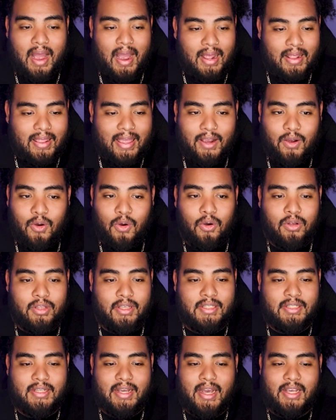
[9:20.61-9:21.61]
I like all
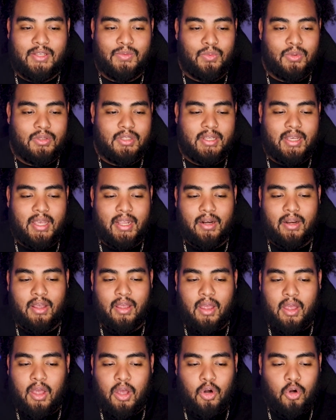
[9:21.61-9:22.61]
these guys. Once again,
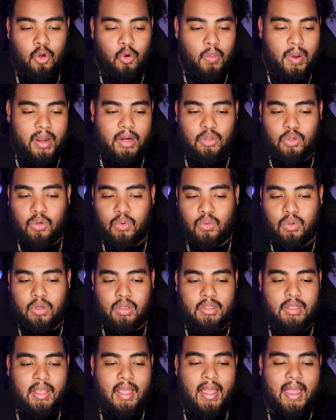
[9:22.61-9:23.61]
Roberto
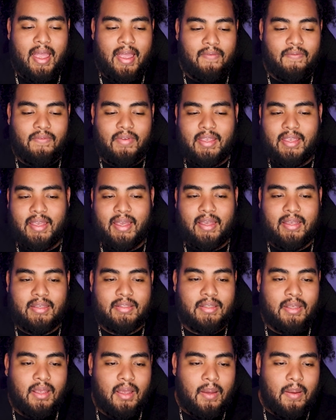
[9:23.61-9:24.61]
Woods,
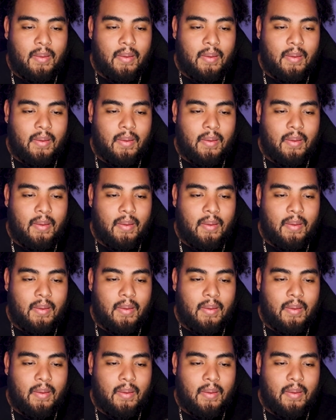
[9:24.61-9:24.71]
MVS,